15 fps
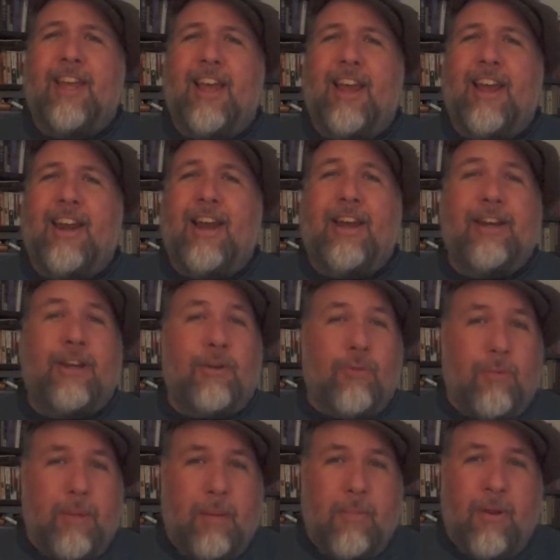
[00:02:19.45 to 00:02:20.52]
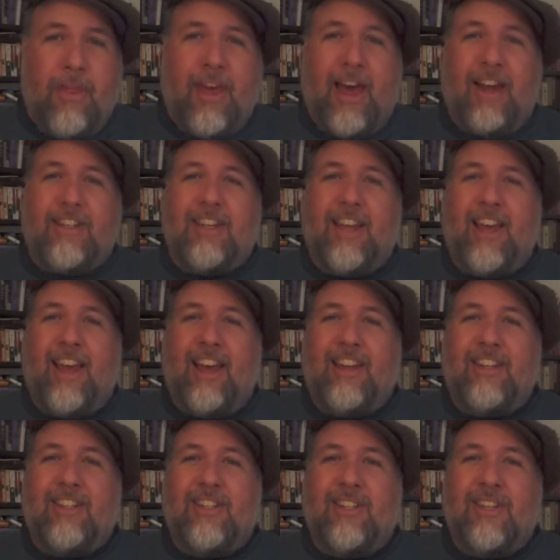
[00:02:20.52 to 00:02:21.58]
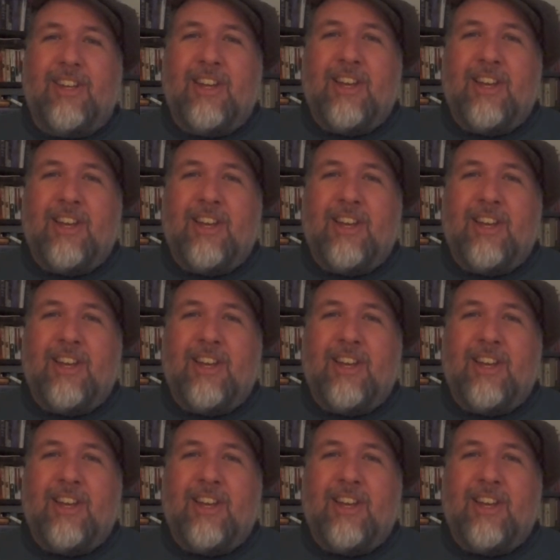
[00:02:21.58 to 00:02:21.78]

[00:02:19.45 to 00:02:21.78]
and I need to remember that and